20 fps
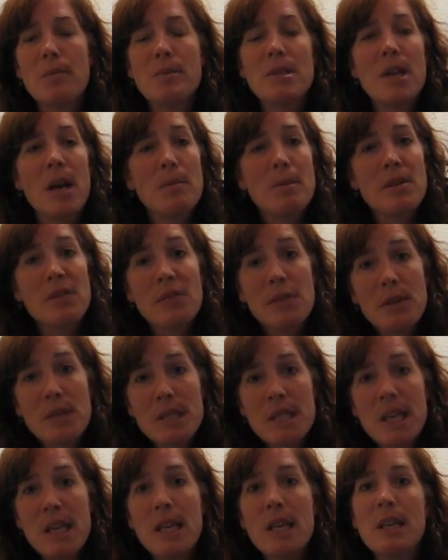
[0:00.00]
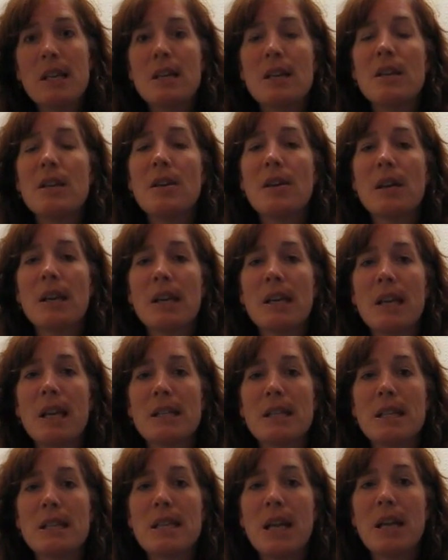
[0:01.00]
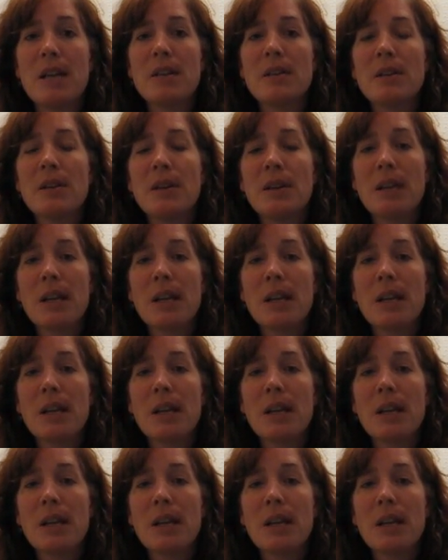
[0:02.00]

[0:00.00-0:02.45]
Chapter 14, you're going to get to take a look